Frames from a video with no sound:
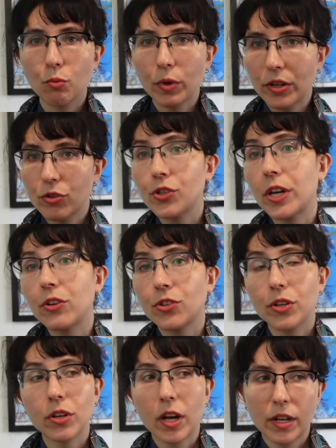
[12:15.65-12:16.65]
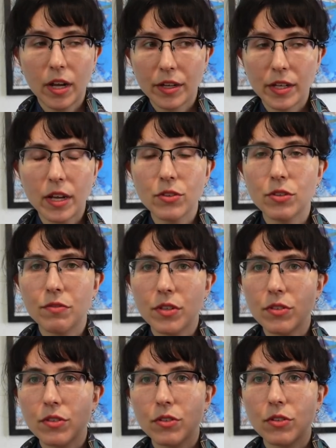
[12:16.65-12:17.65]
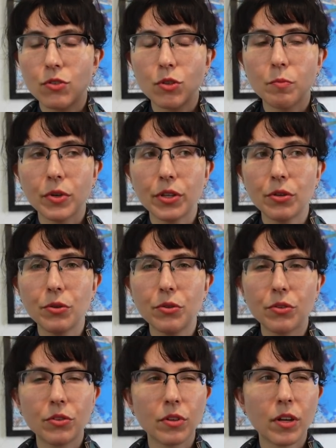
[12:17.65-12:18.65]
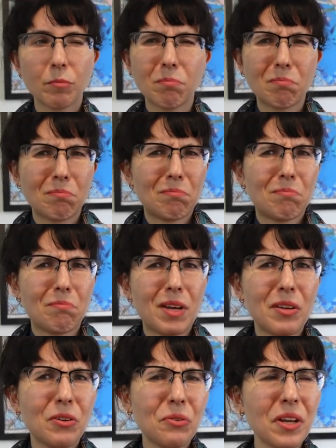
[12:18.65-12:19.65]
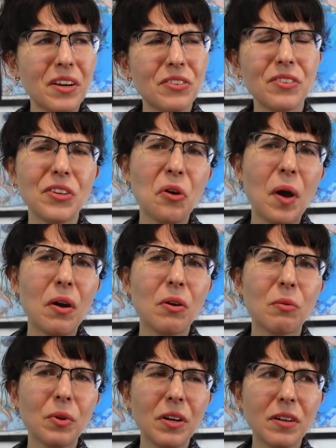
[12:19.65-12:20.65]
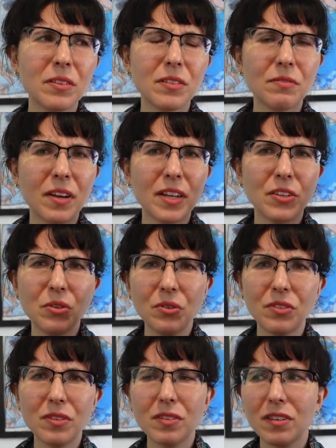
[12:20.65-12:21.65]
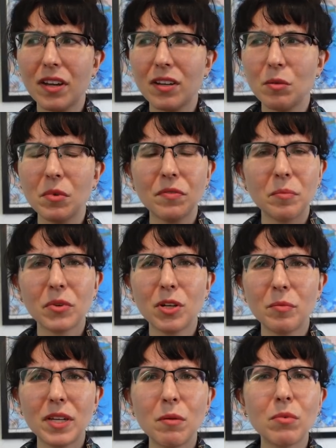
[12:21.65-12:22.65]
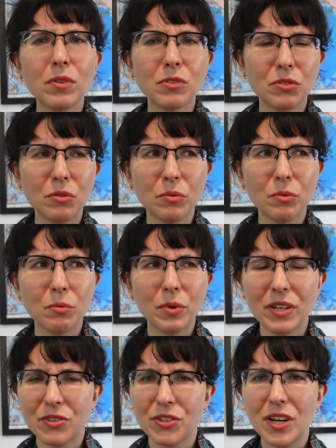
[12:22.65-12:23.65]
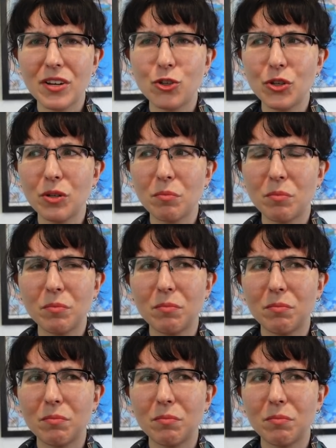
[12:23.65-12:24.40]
exchange it, I, I guess, if this isn't super used. I don't actually know how it works if I use this item, if I'm going to be able to exchange it.